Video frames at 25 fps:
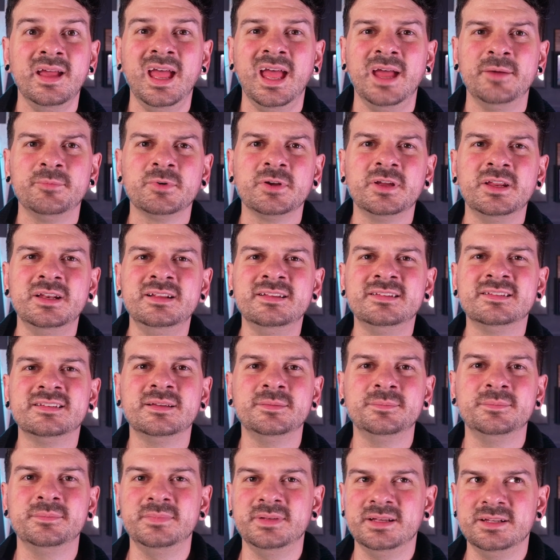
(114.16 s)
And we're getting
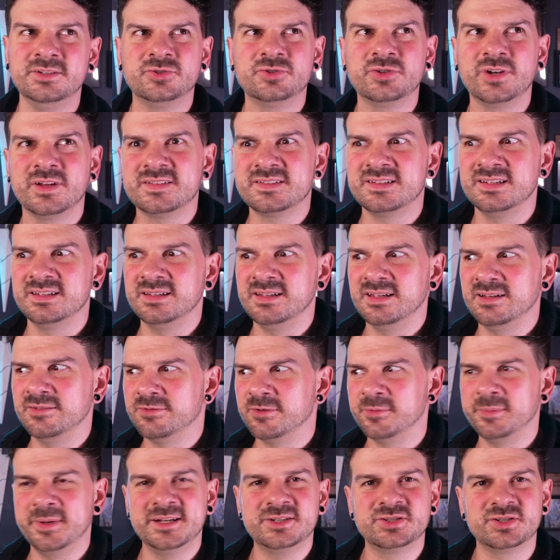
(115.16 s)
some interesting
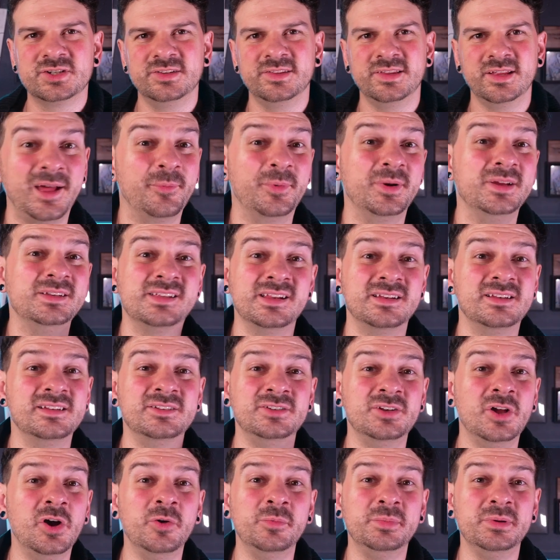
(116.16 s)
information that we
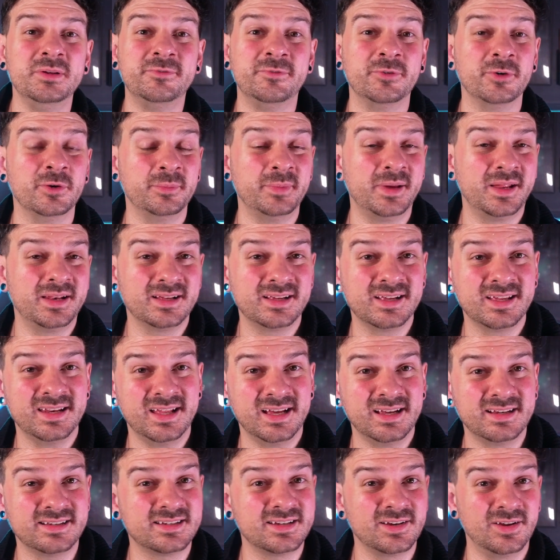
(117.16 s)
didn't know before
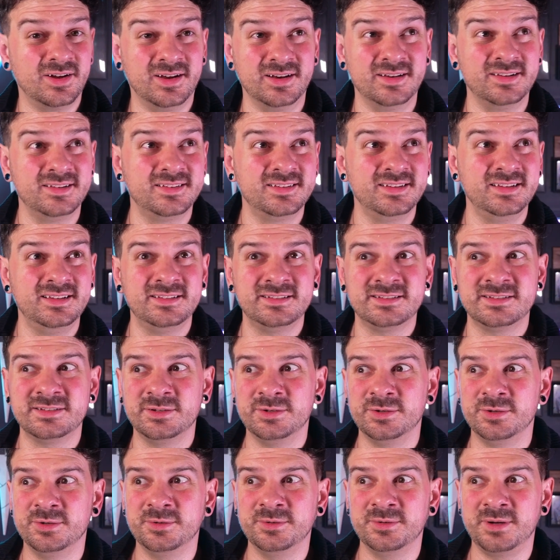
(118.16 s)
MetaConnect, honestly,
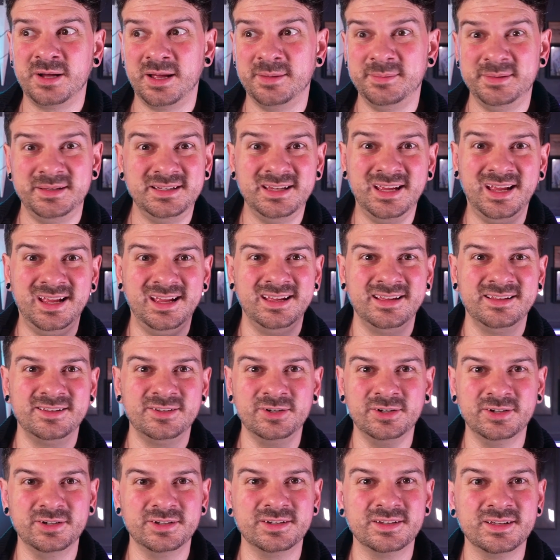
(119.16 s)
so I mean, yay,
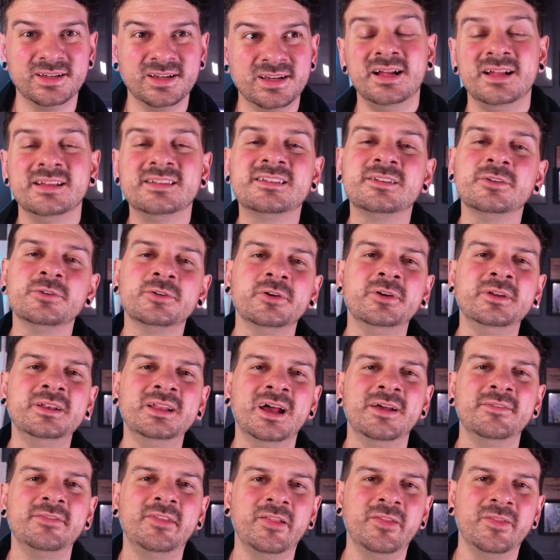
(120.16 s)
good. It's still going to
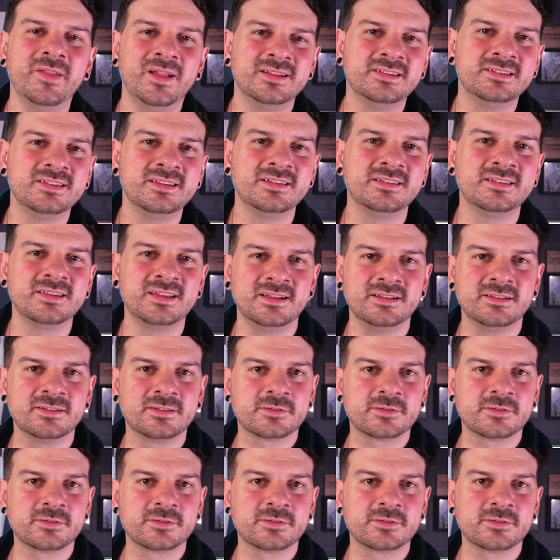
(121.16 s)
have the lenses and